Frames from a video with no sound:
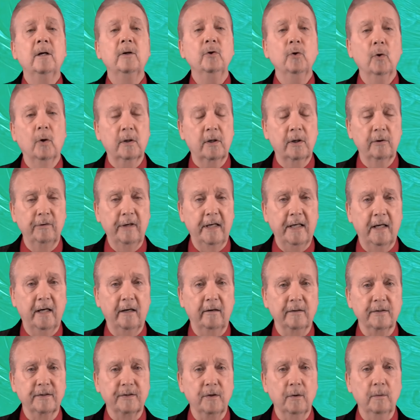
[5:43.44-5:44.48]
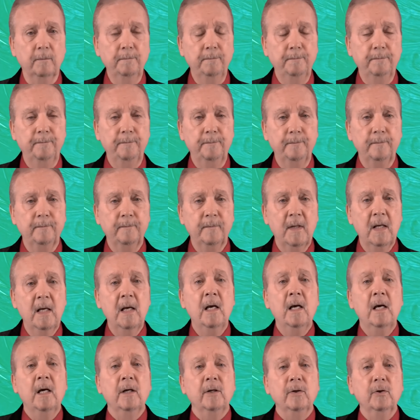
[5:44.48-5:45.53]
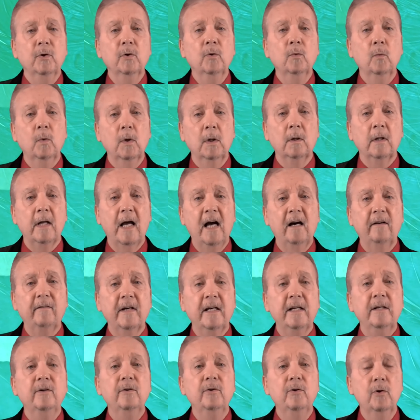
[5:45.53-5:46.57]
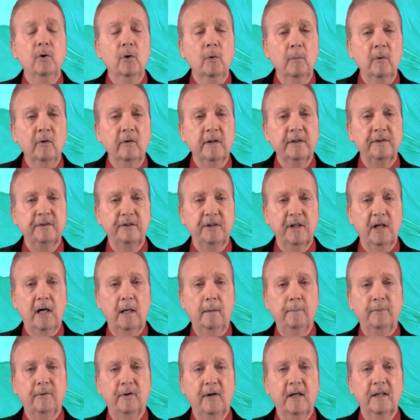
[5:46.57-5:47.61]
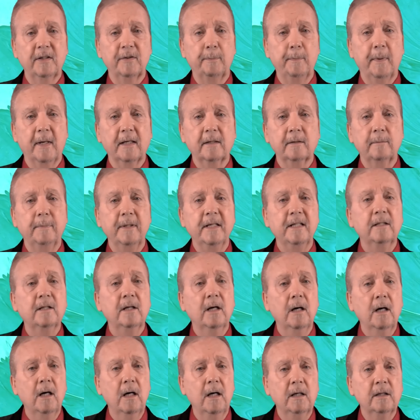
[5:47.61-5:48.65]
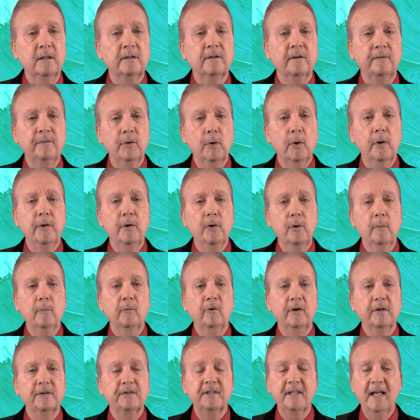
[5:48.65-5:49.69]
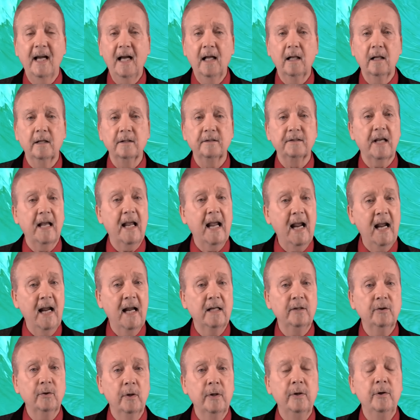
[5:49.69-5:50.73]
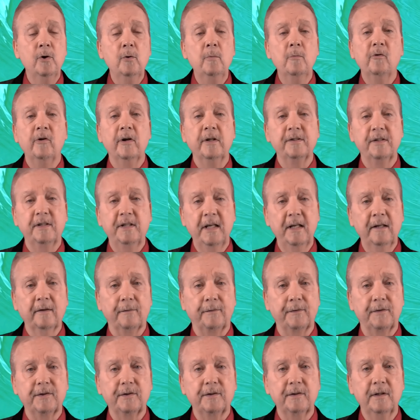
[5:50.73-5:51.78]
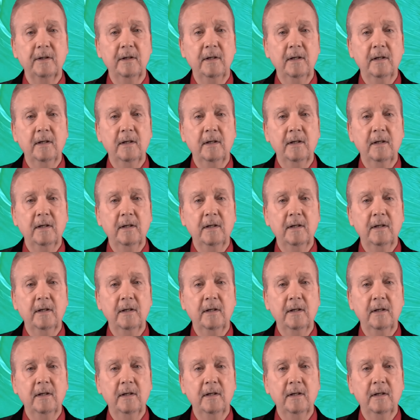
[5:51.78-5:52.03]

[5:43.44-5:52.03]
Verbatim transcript: your career horoscope. You will have a numerous job prospect because of your numerous talents and your numerous gifts.